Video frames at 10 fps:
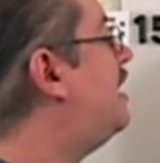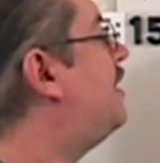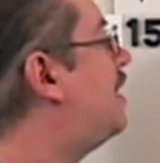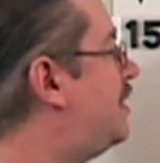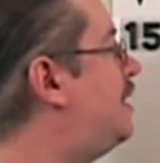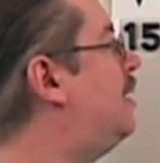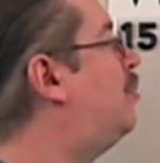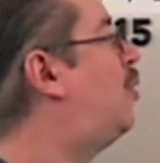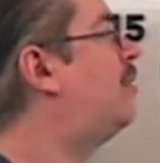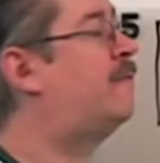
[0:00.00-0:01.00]
is
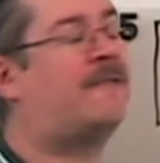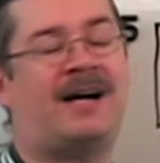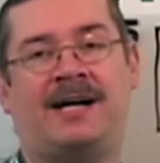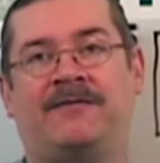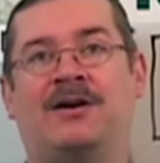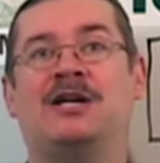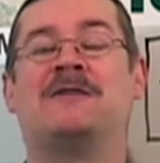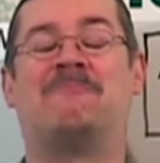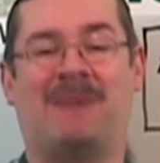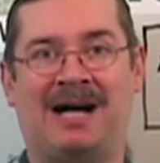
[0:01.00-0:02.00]
zero point five
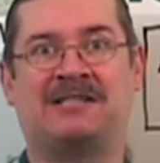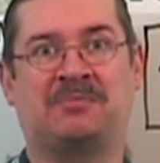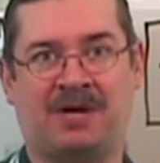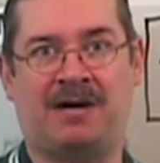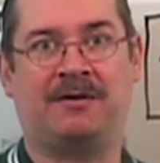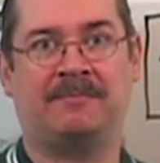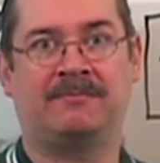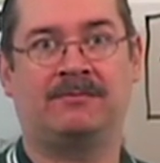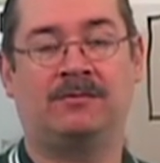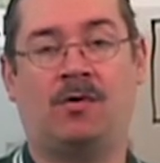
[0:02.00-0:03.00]
miles per hour,
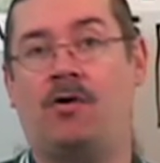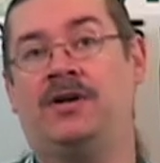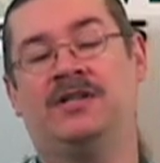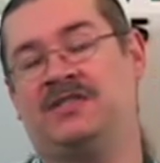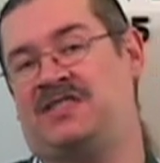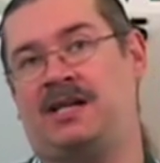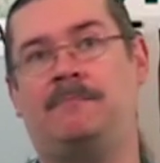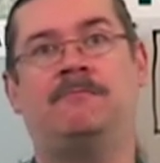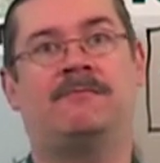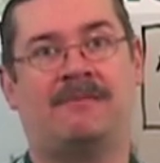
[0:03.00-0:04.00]
or you can just say
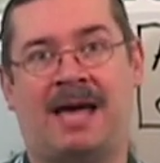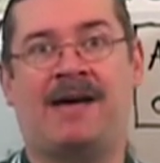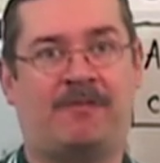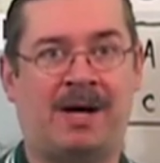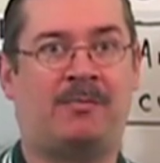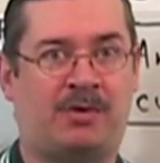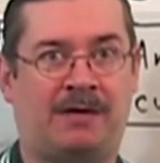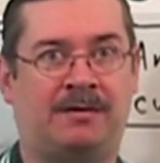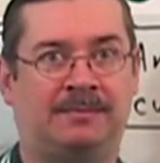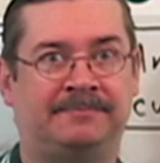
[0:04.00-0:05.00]
half a mile per
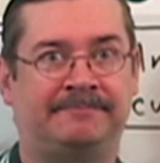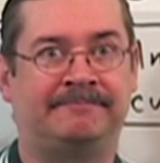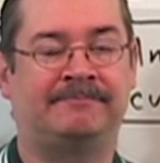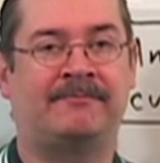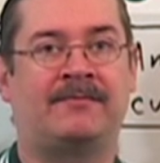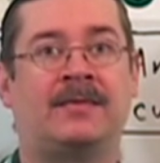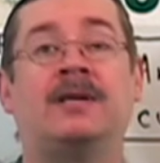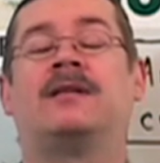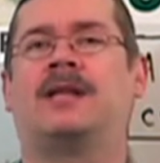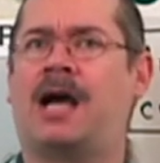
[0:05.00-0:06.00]
hour.
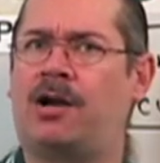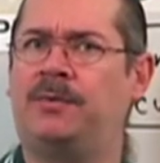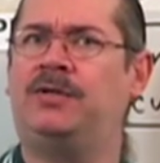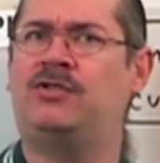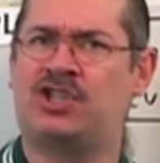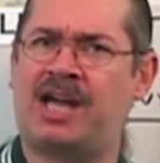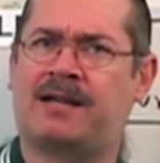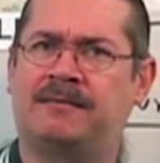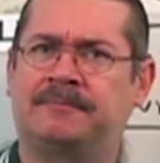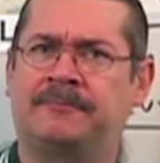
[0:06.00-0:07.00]
How do we do the
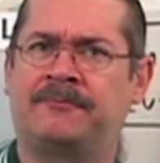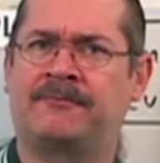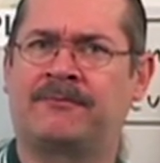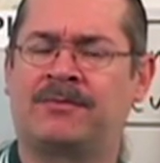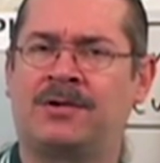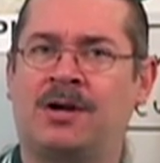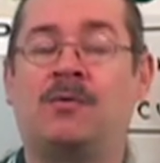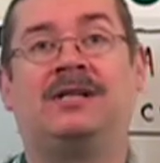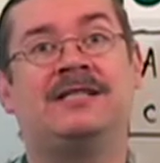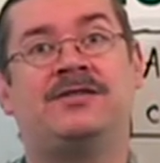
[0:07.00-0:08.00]
check?
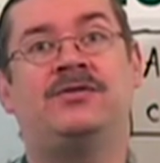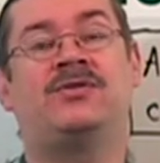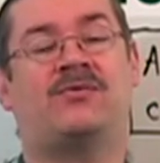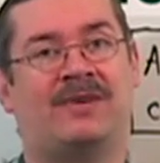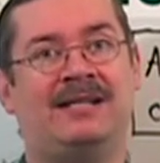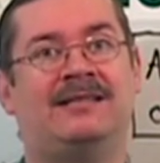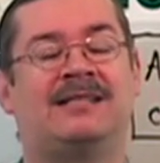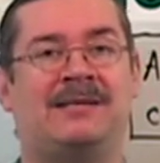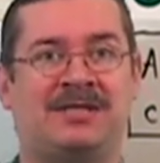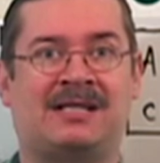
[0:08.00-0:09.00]
Well, let's use rate
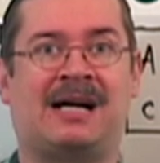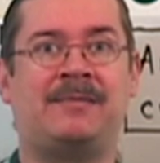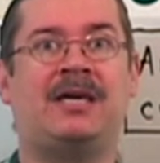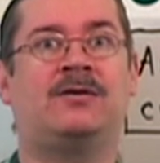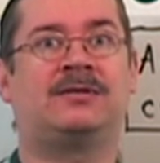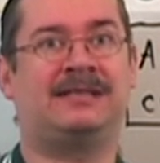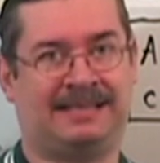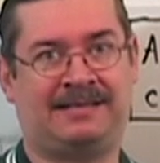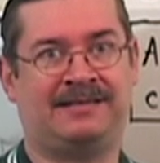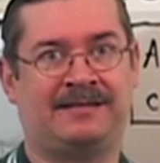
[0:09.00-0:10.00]
times time equals
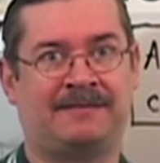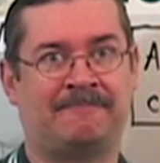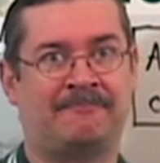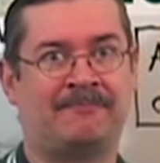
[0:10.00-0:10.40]
distance.